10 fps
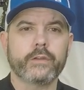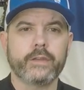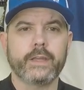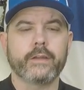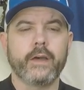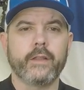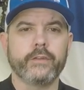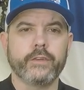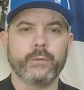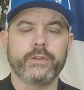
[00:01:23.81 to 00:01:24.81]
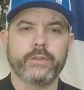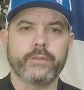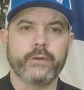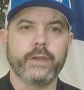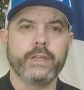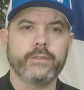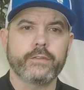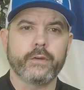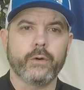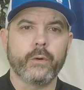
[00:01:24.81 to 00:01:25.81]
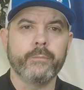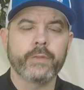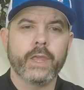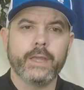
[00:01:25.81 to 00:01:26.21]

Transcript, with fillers: technology, which is their insole.